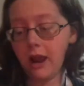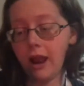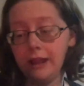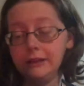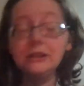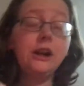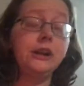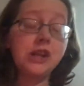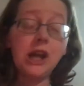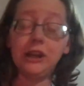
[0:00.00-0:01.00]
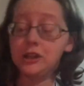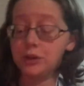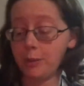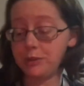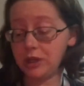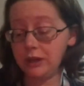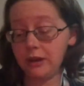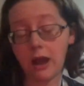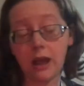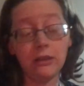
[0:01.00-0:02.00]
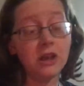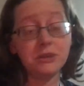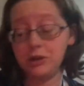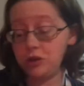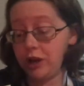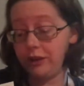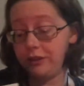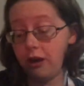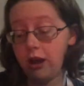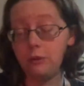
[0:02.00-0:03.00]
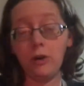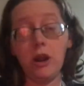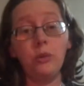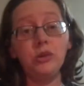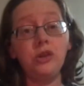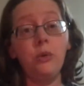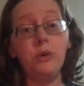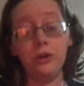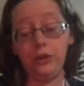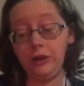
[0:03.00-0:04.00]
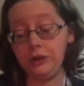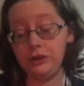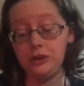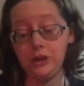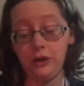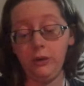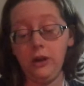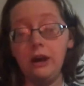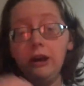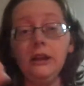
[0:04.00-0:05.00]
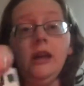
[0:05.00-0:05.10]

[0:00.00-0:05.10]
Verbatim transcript: all right, sorry, child interruption. I lost my train of thought where I was going earlier. So, uh,